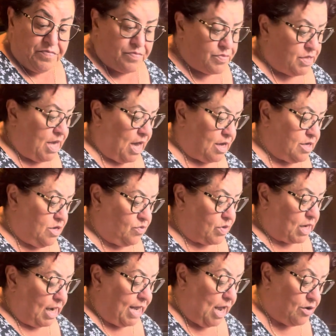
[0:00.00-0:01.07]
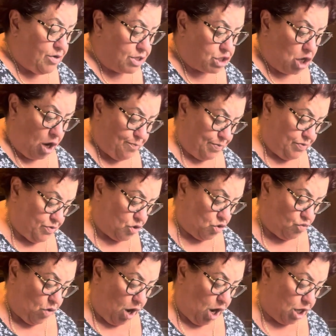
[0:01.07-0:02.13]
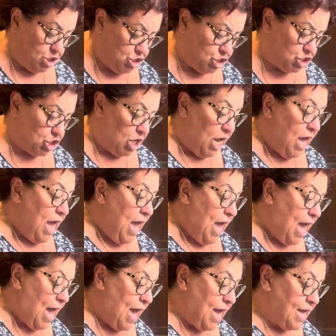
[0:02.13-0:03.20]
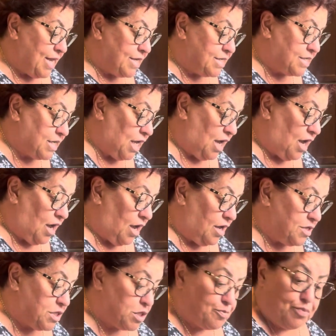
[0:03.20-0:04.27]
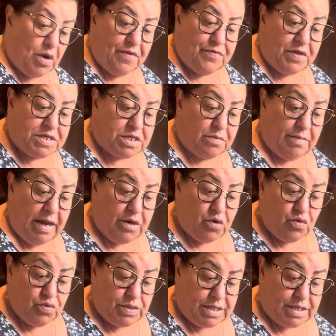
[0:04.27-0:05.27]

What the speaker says: Yeah, he would lay out a tarp in the garage and spread the tomatoes